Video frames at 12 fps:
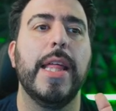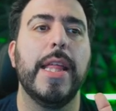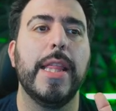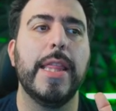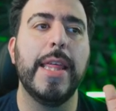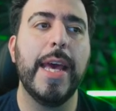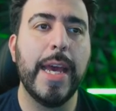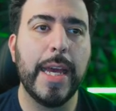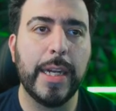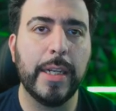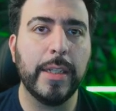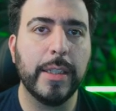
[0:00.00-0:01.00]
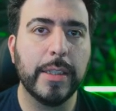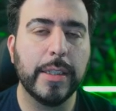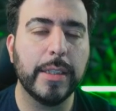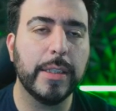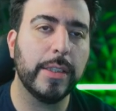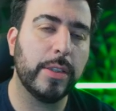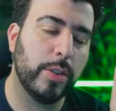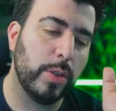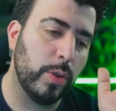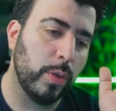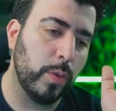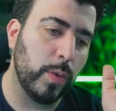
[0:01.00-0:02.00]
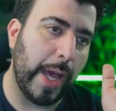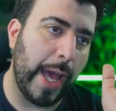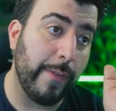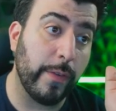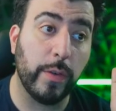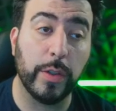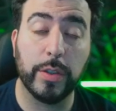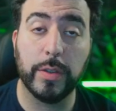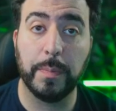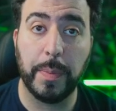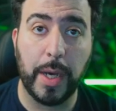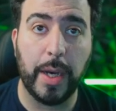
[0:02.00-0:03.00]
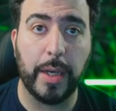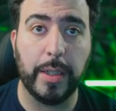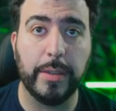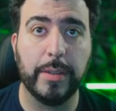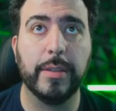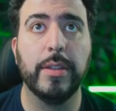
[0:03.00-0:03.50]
Then, to have a response,